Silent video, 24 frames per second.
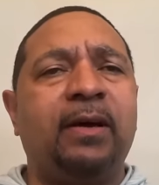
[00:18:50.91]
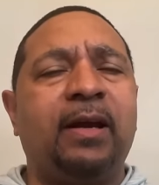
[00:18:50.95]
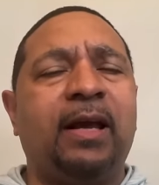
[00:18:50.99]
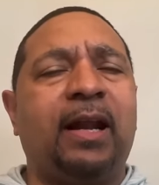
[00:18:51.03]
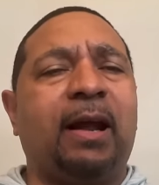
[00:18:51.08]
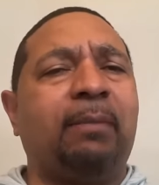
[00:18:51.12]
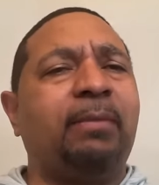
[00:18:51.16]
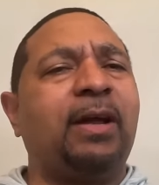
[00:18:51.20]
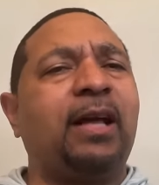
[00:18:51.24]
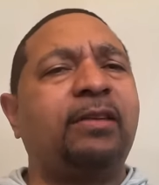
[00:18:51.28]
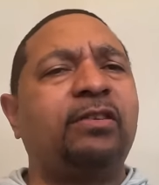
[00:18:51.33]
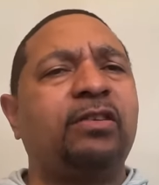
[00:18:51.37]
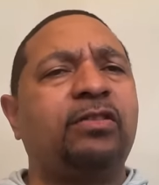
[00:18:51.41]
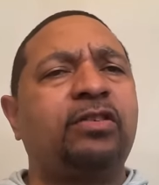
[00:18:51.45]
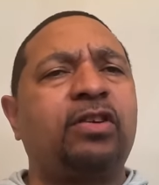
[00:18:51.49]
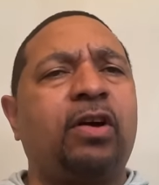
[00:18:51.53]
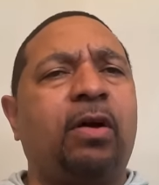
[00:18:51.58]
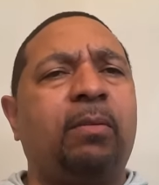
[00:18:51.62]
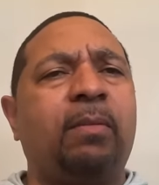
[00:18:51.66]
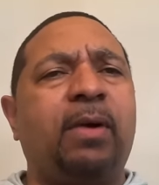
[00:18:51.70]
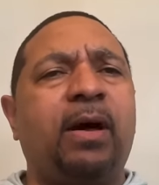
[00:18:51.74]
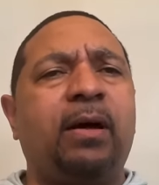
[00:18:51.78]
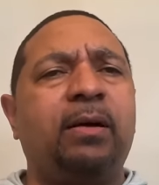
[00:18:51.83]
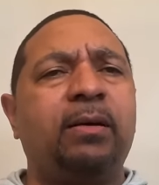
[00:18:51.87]
And I'm not just
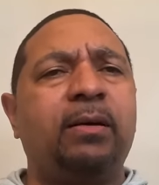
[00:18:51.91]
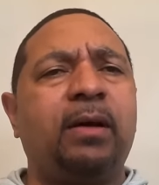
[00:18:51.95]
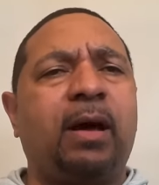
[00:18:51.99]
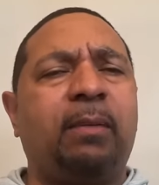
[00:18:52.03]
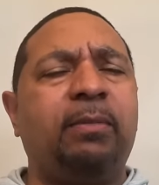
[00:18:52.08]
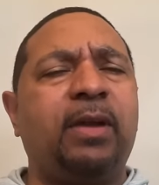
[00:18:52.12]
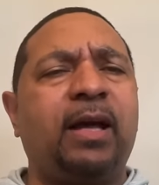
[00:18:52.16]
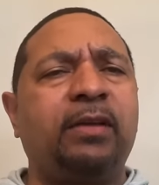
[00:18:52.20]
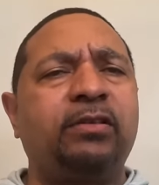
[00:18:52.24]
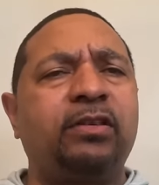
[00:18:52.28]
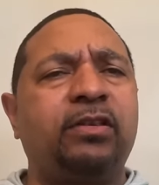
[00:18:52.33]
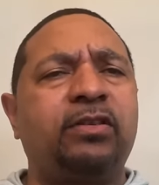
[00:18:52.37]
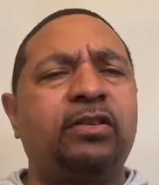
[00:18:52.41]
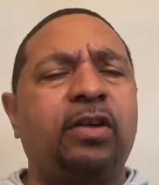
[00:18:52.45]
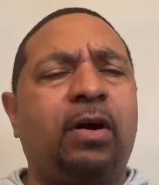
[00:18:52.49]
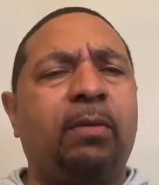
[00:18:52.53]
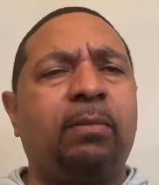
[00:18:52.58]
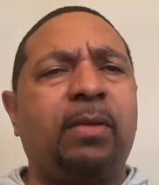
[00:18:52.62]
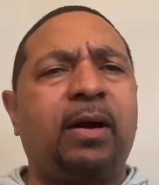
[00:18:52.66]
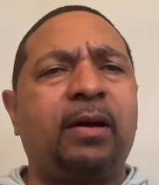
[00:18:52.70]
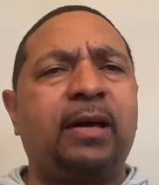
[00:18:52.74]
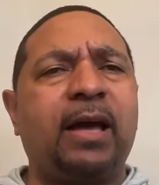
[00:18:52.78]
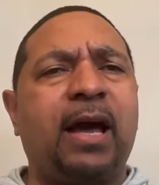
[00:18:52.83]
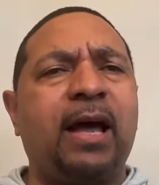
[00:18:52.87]
talking about I'm not just
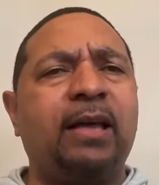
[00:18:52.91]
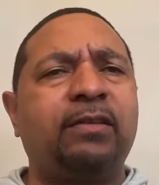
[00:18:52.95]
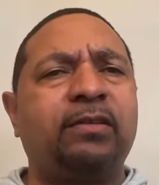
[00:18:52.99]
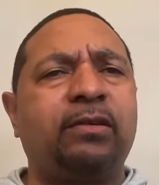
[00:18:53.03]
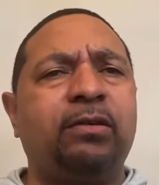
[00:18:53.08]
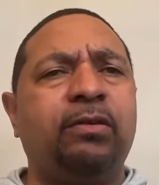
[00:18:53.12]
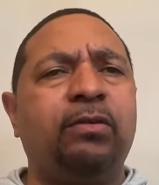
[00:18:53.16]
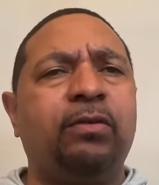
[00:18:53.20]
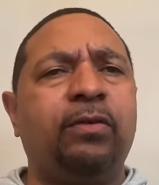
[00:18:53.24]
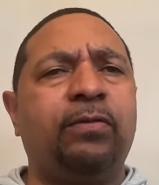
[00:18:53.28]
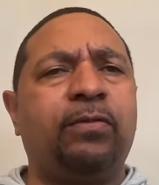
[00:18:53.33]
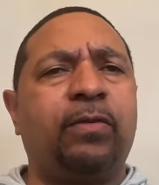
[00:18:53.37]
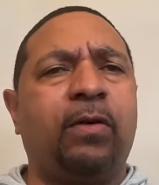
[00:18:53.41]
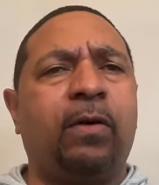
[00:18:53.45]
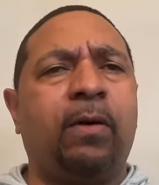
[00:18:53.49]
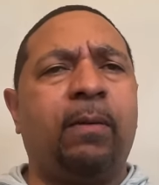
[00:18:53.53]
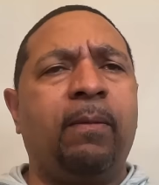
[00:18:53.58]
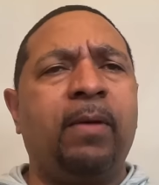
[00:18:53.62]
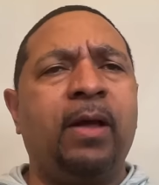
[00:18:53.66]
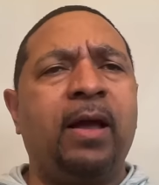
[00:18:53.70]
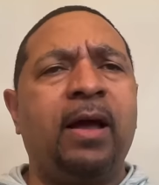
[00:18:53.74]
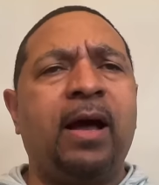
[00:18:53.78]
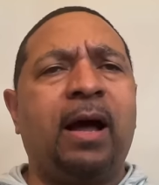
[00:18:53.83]
talking about guys in uniform.